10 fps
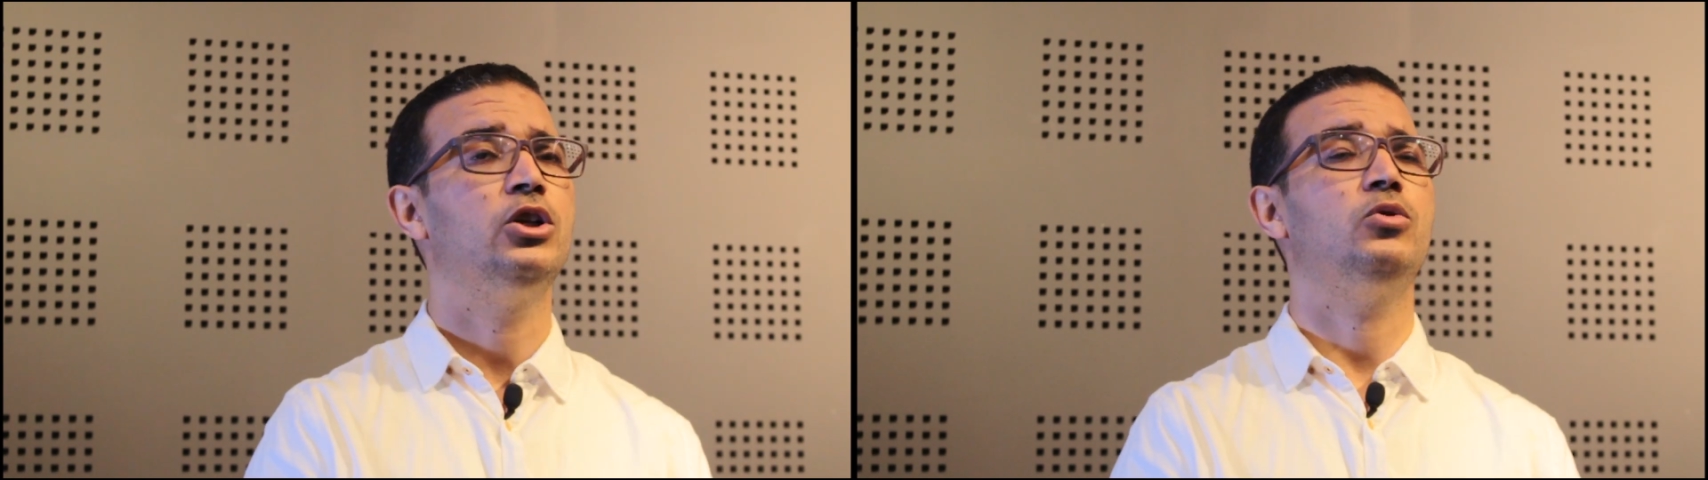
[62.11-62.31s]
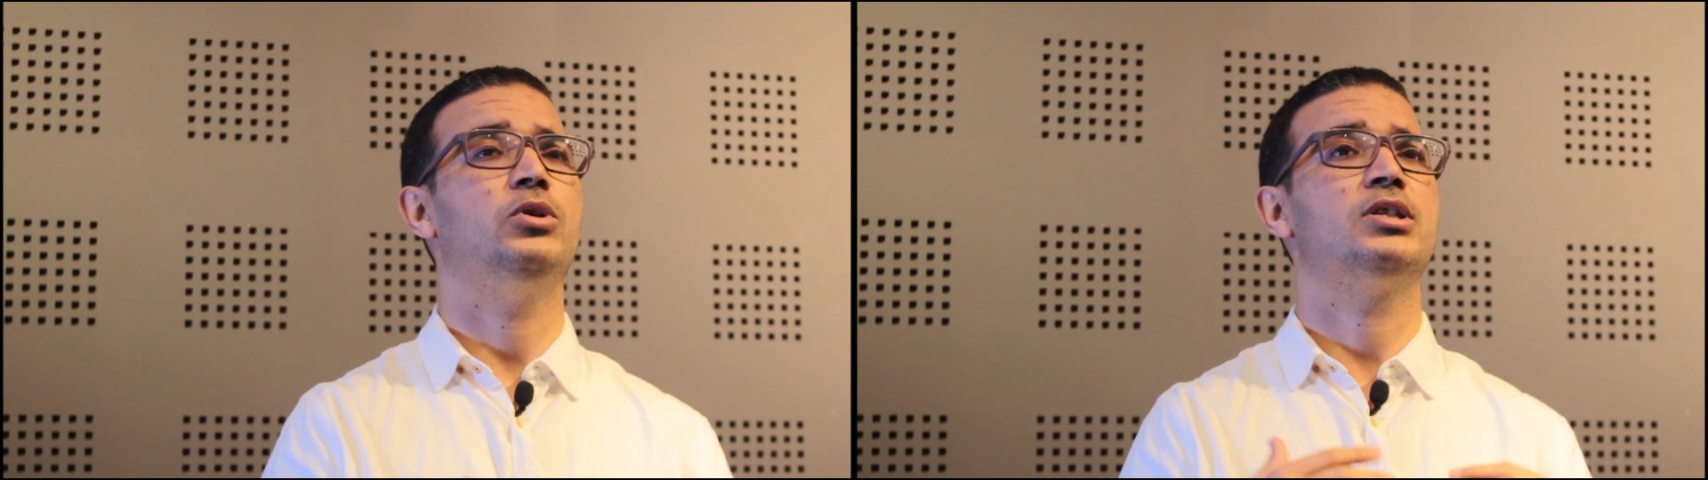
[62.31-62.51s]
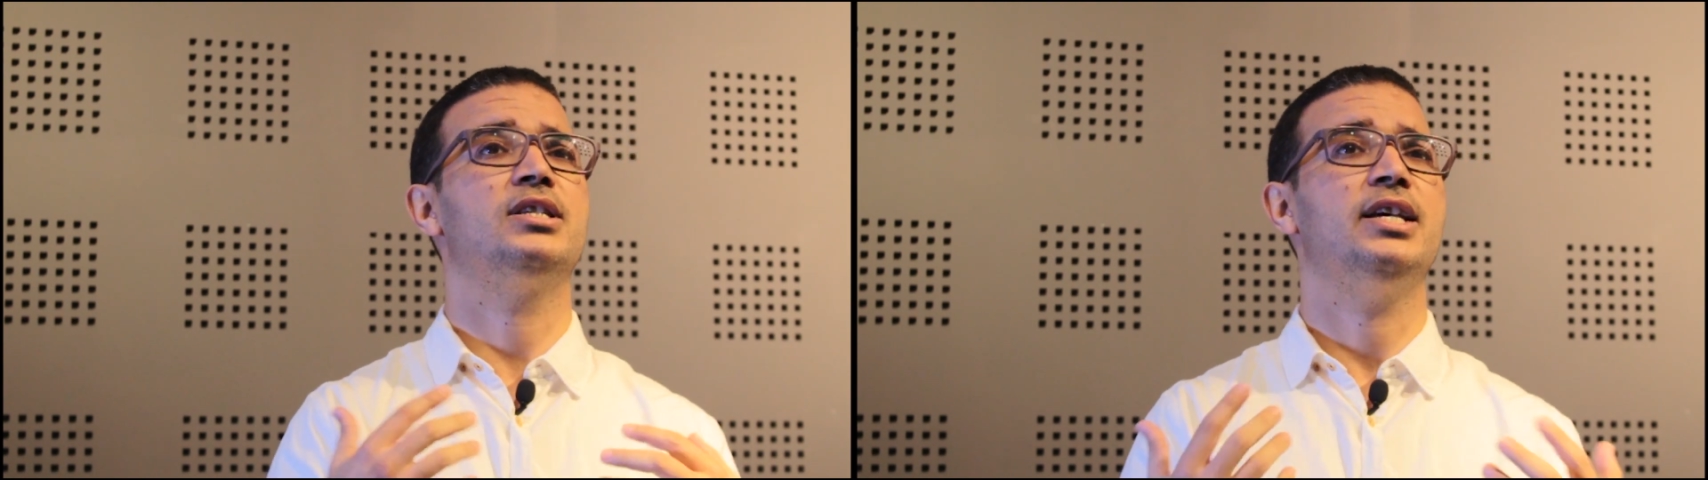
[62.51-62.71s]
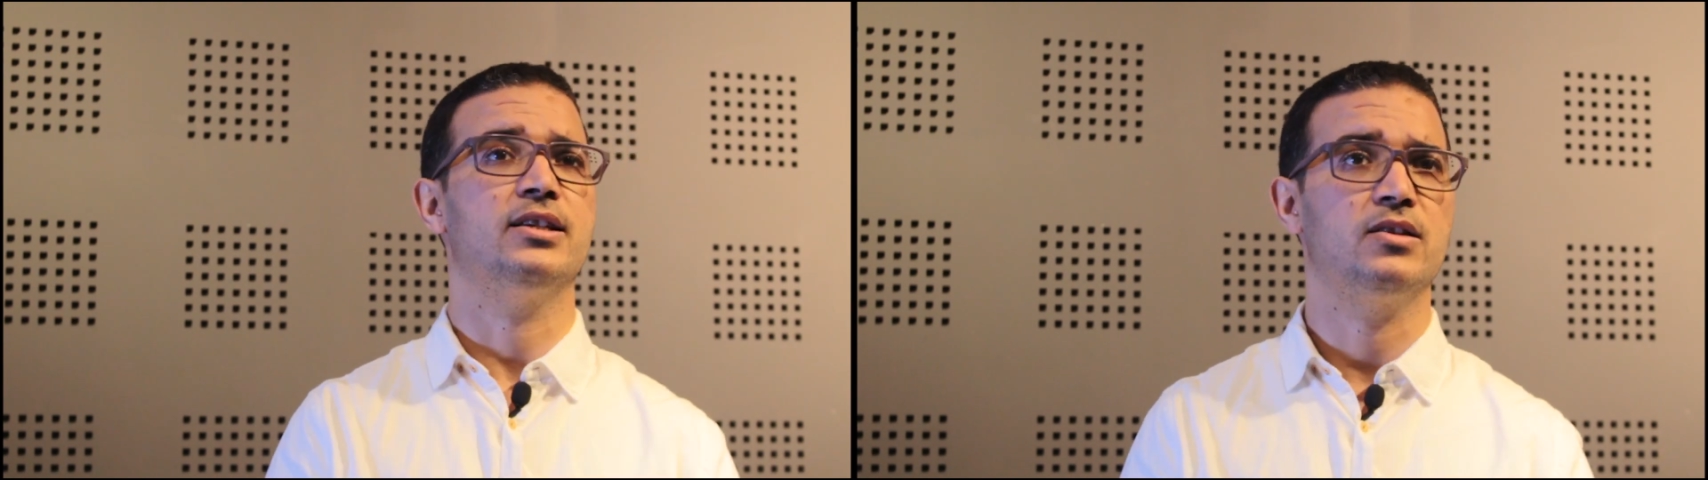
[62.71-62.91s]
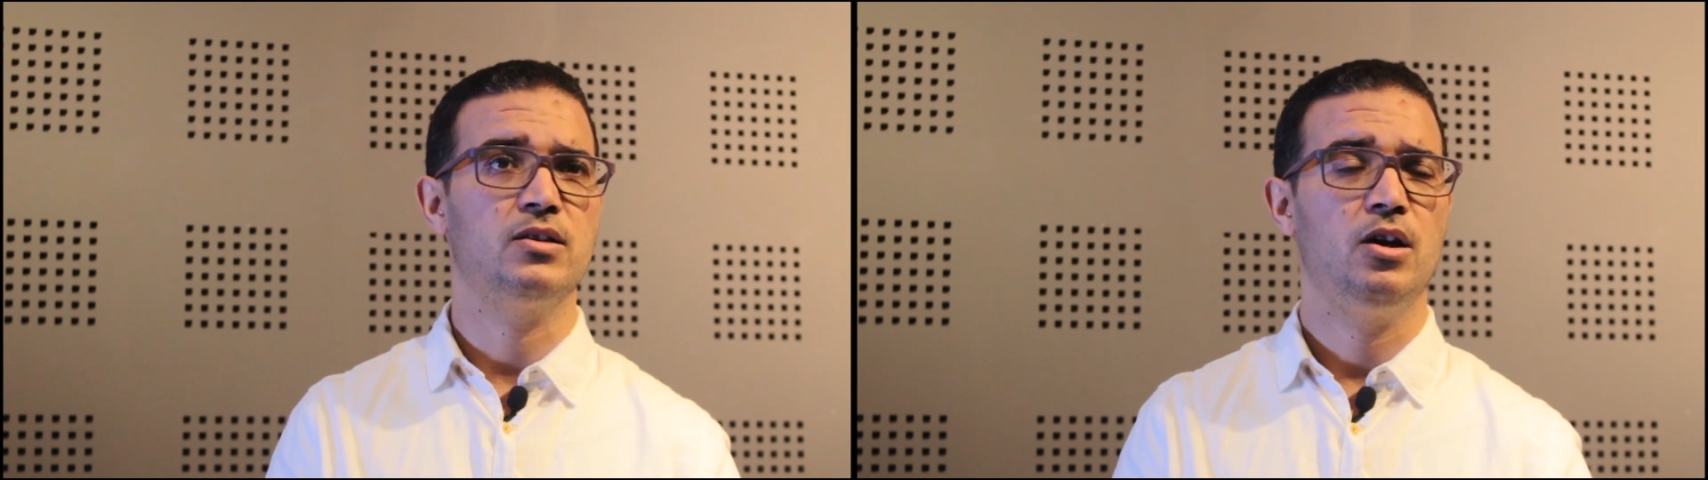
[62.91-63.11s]
to
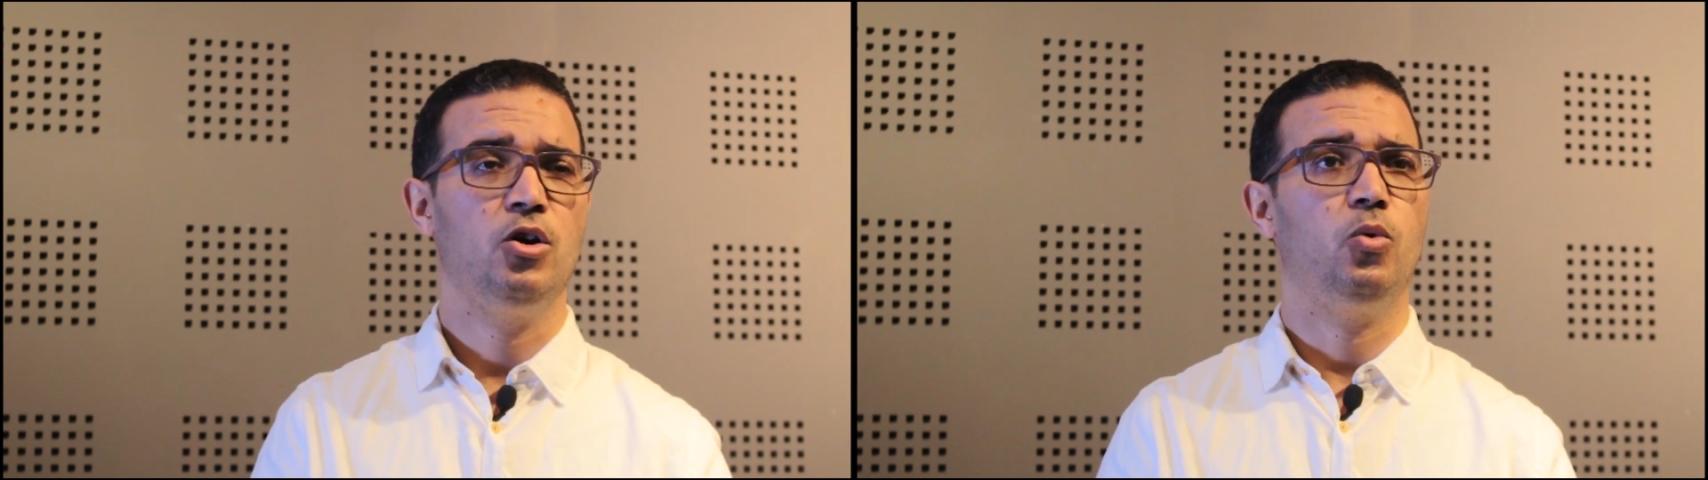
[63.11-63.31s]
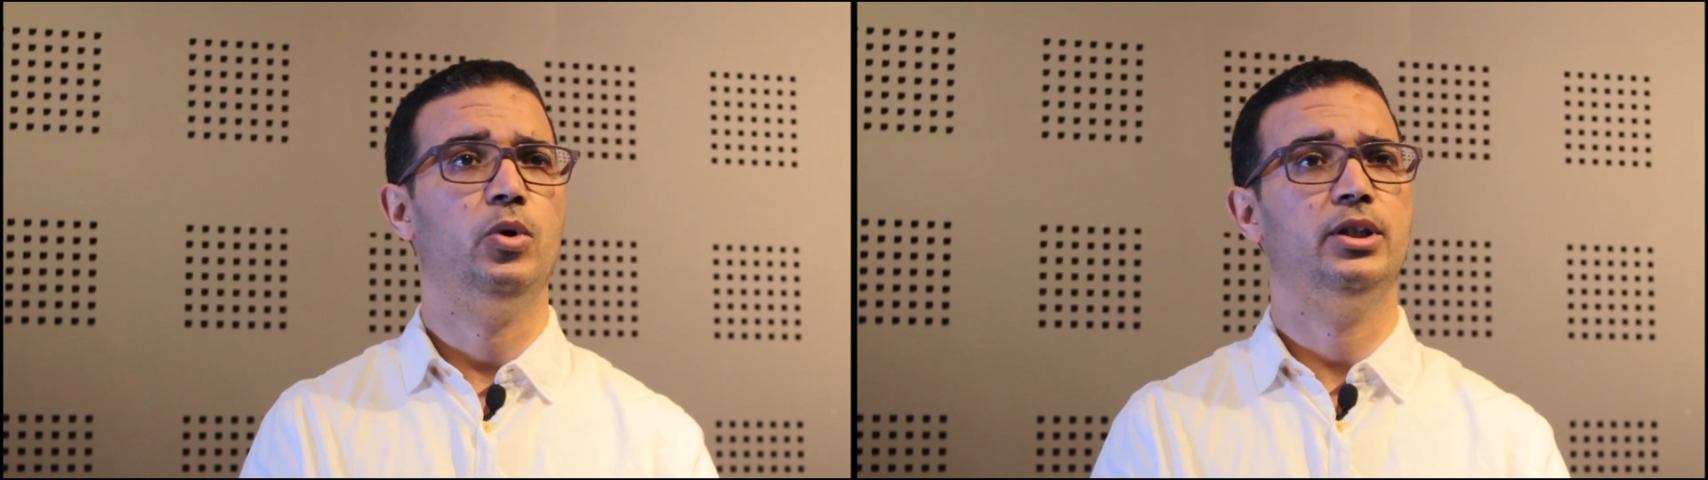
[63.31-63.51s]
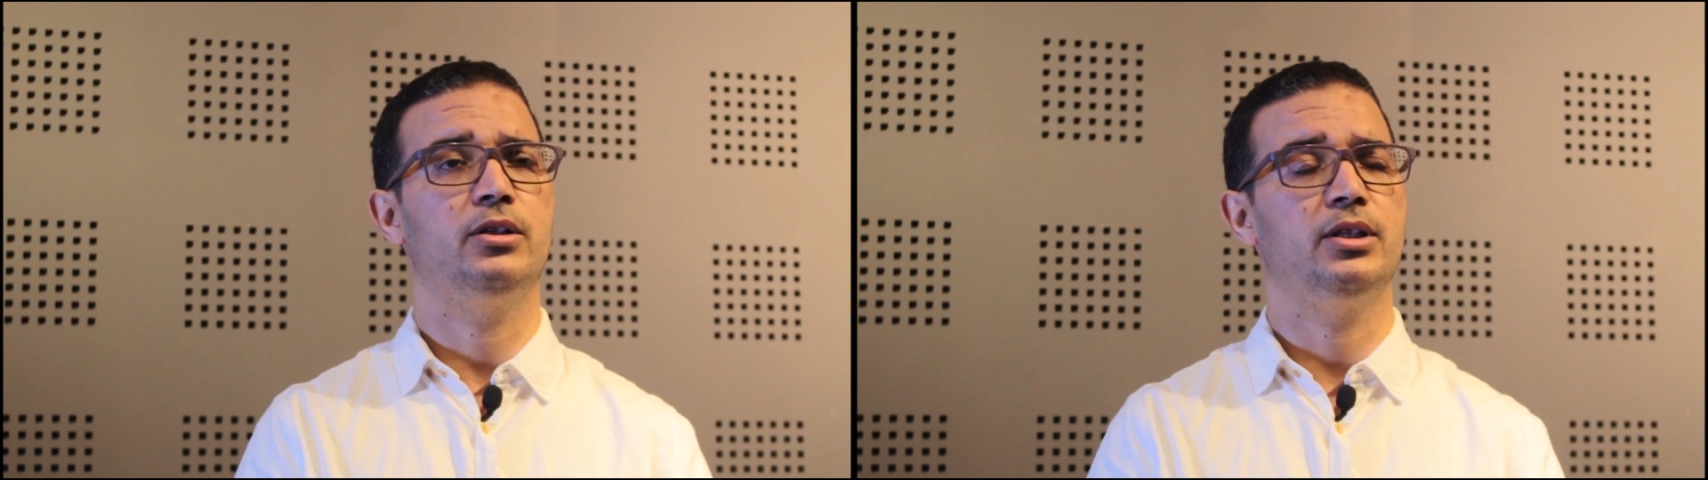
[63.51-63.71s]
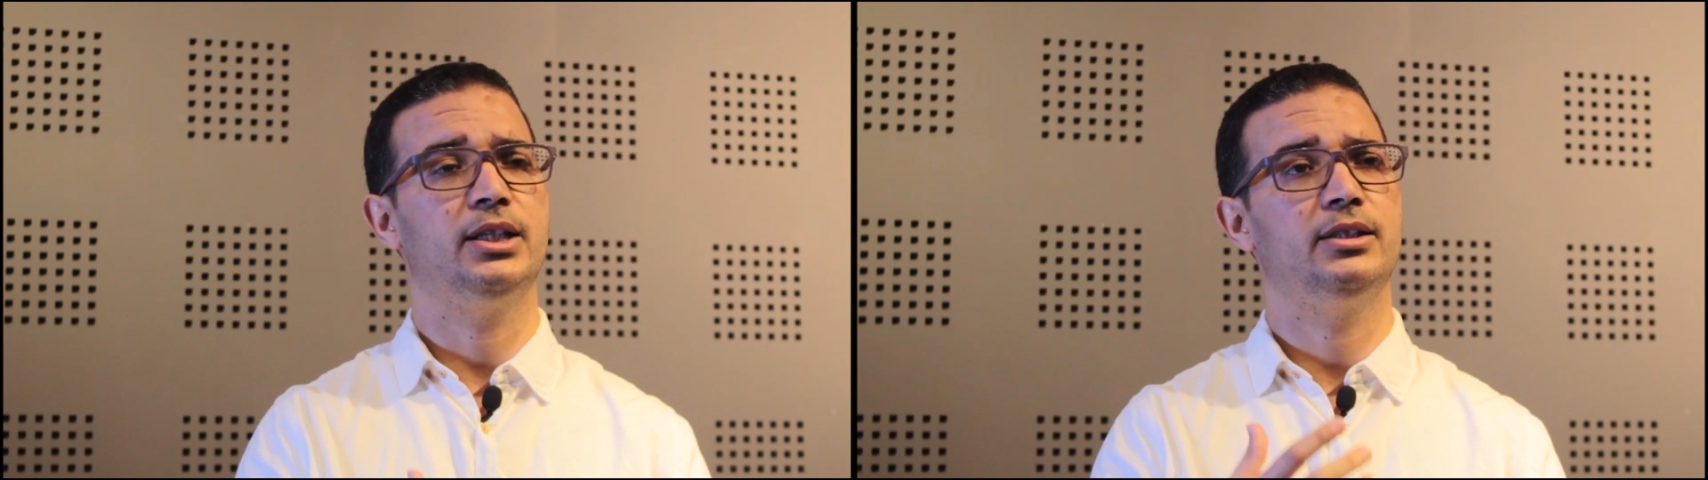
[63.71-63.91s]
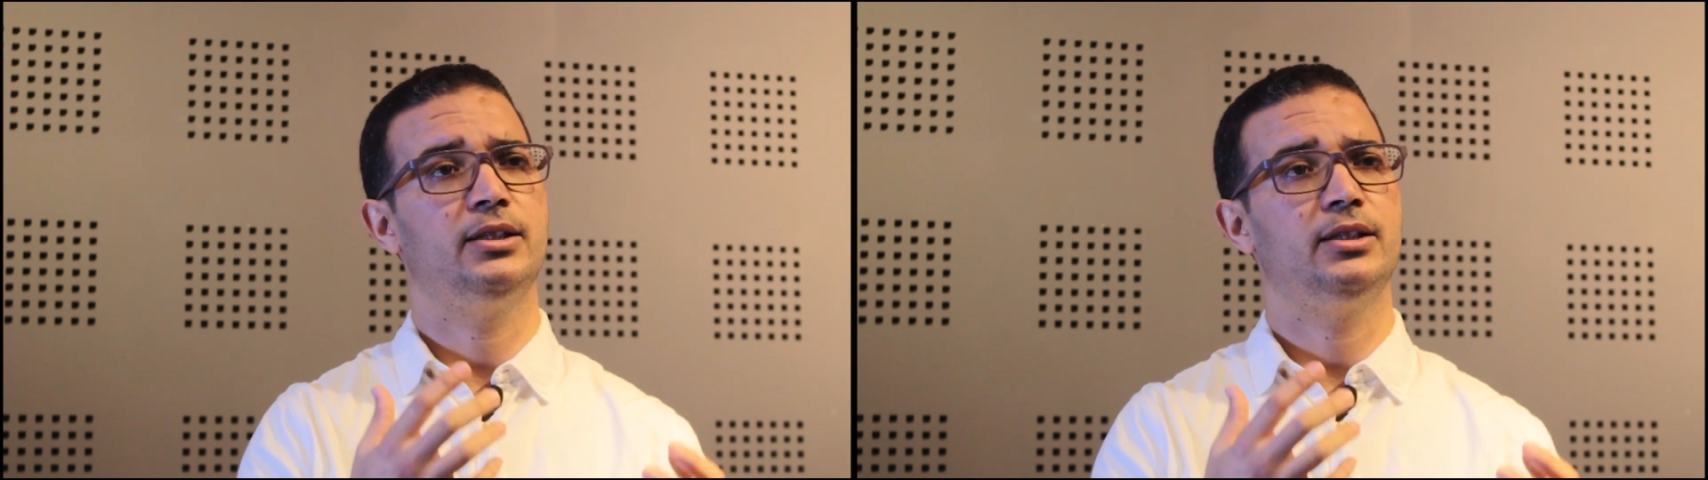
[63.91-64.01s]
assess whether that